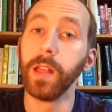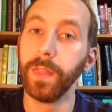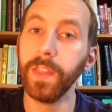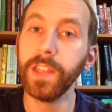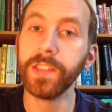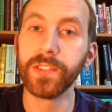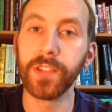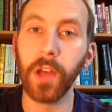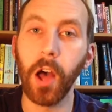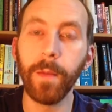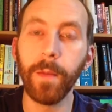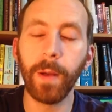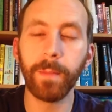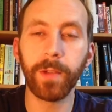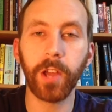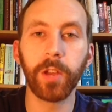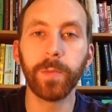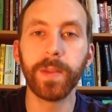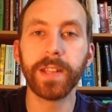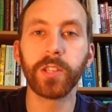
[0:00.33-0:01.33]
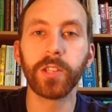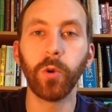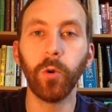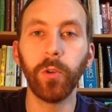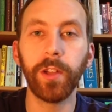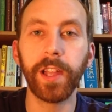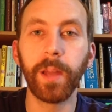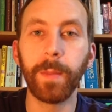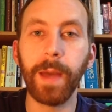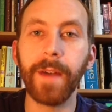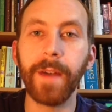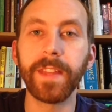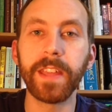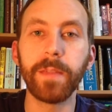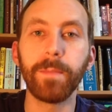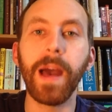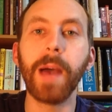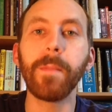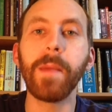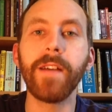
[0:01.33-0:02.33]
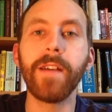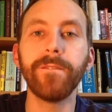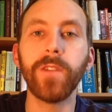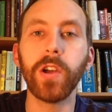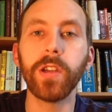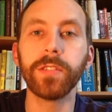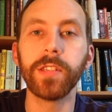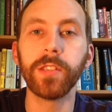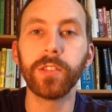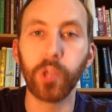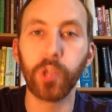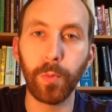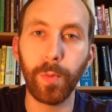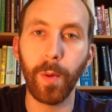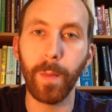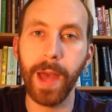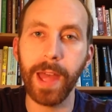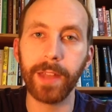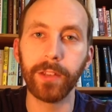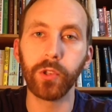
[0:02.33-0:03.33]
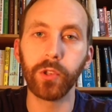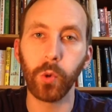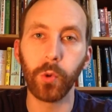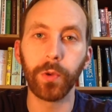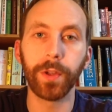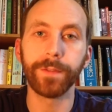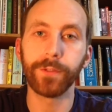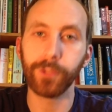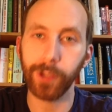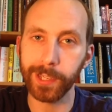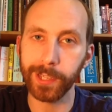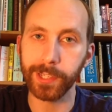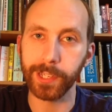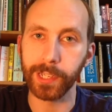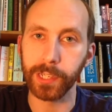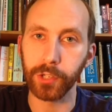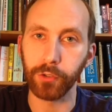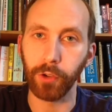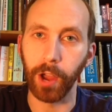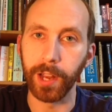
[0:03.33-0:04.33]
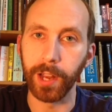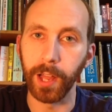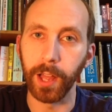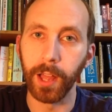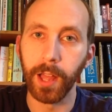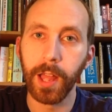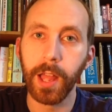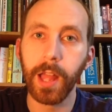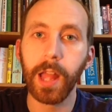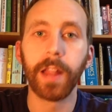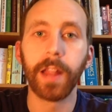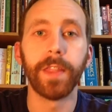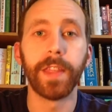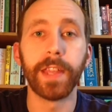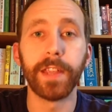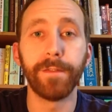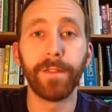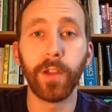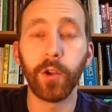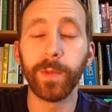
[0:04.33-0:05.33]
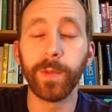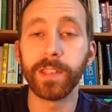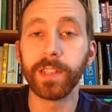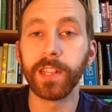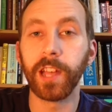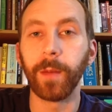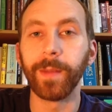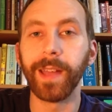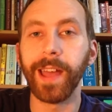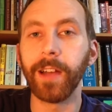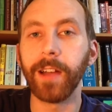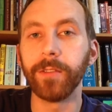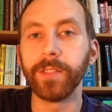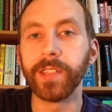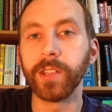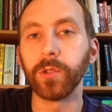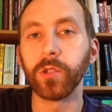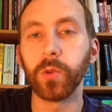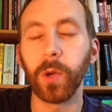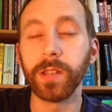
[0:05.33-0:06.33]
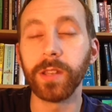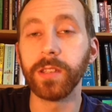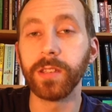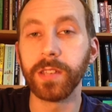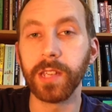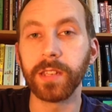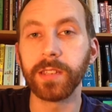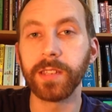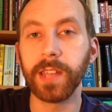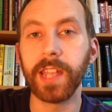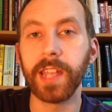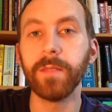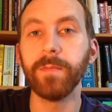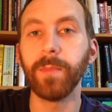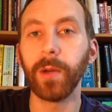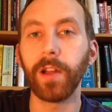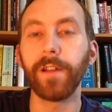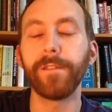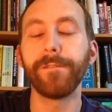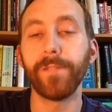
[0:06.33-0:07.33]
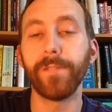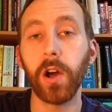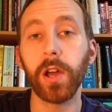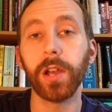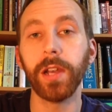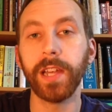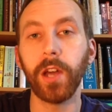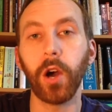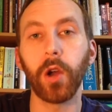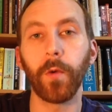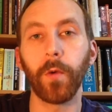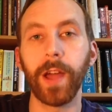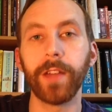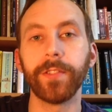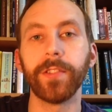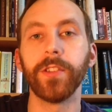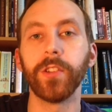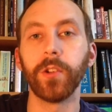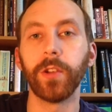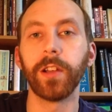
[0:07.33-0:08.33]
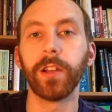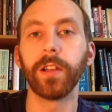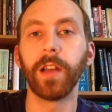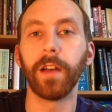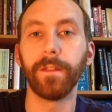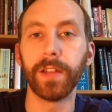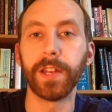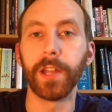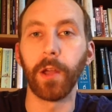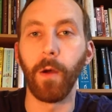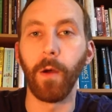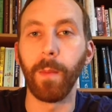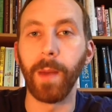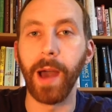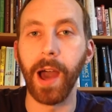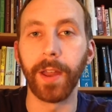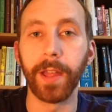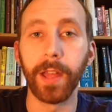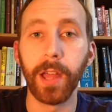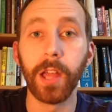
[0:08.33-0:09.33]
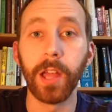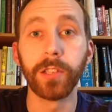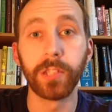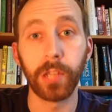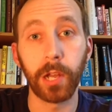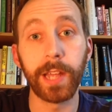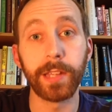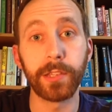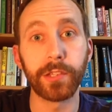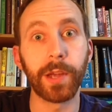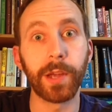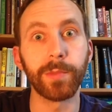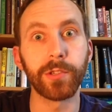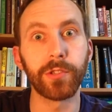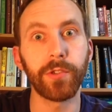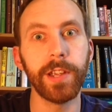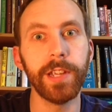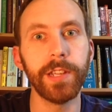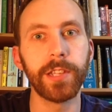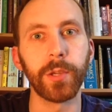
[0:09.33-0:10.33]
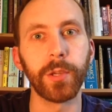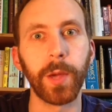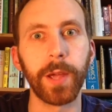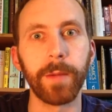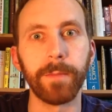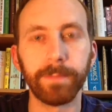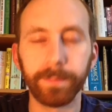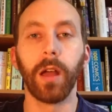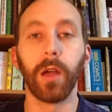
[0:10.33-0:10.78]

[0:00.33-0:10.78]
This time I'm going to be talking about the Batman vs Superman Dawn of Justice trailer. The film isn't coming out until 2016, but I've finally got around to doing a video about it, so let's jump straight into it.